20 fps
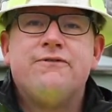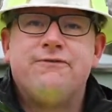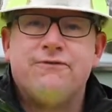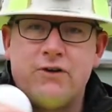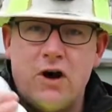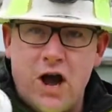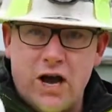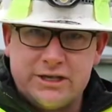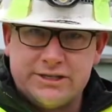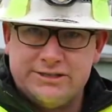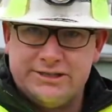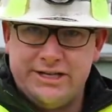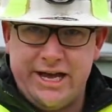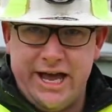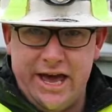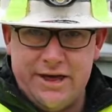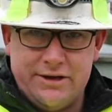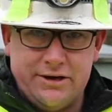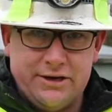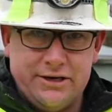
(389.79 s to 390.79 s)
froth
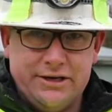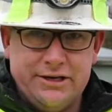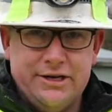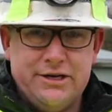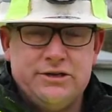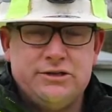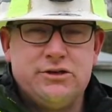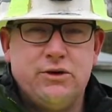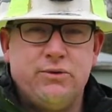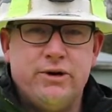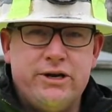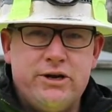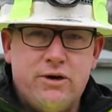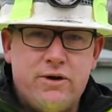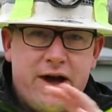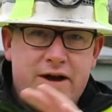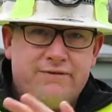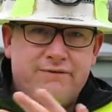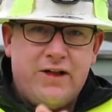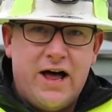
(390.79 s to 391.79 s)
together. So when you
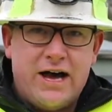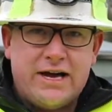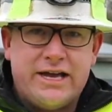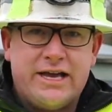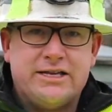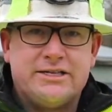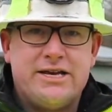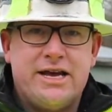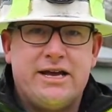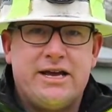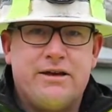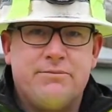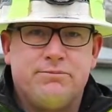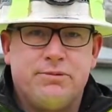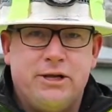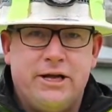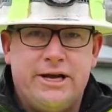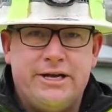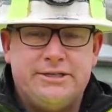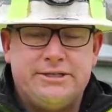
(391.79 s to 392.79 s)
have locking taking
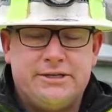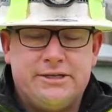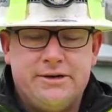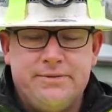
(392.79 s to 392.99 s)
place,